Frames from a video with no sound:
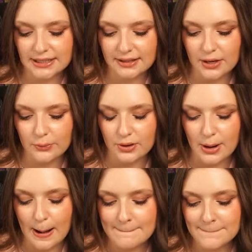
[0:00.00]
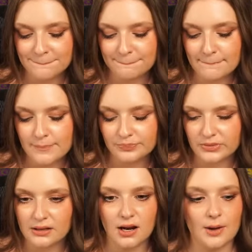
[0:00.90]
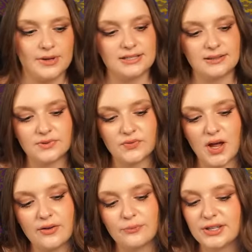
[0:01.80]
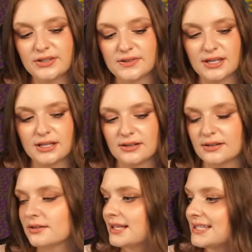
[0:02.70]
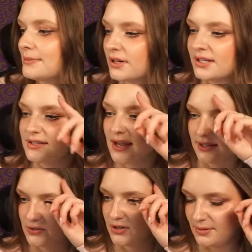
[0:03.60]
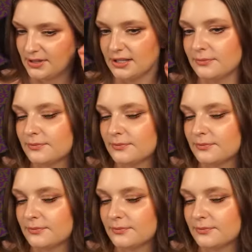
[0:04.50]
that they would not make Sims 5 because they can they see money signs, you know what I mean?